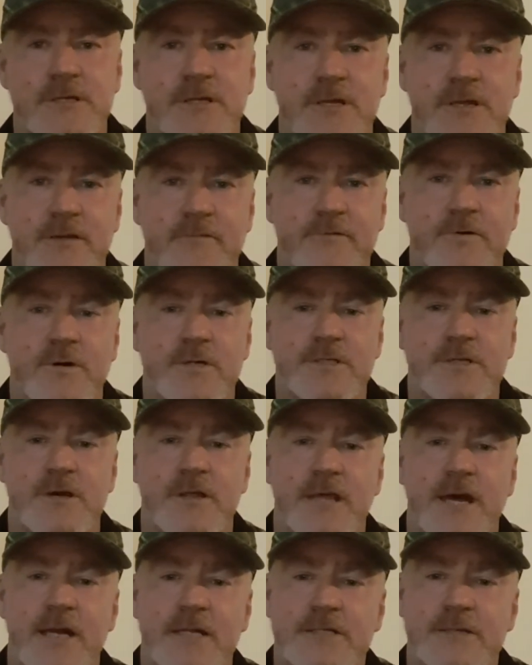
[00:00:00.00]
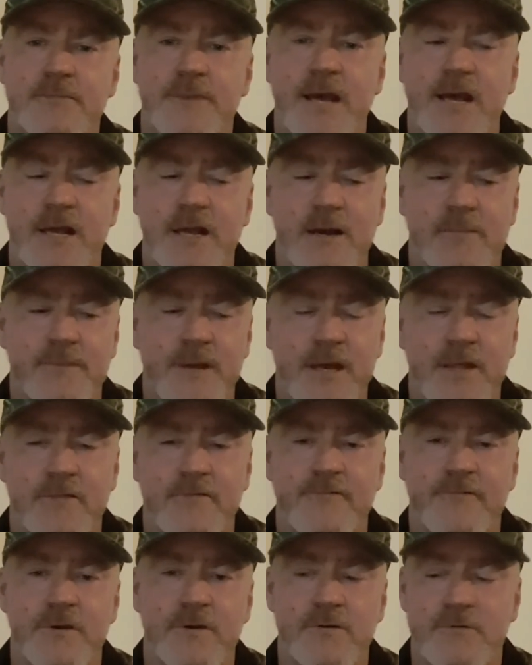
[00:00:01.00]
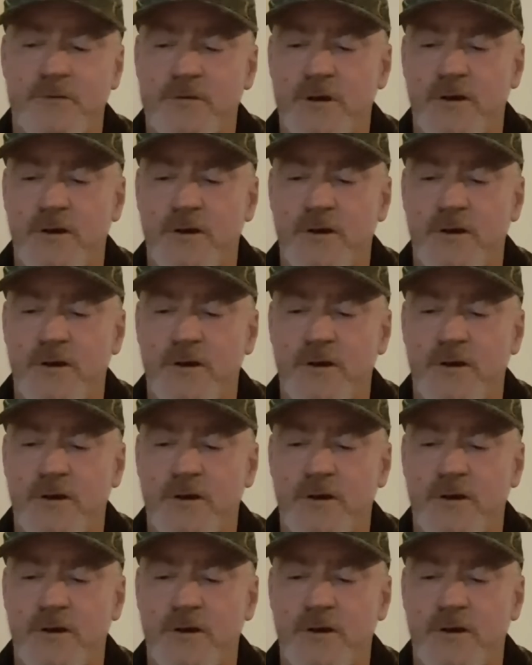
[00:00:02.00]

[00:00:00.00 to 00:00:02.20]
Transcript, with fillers: you've always got that as a backup out in the field.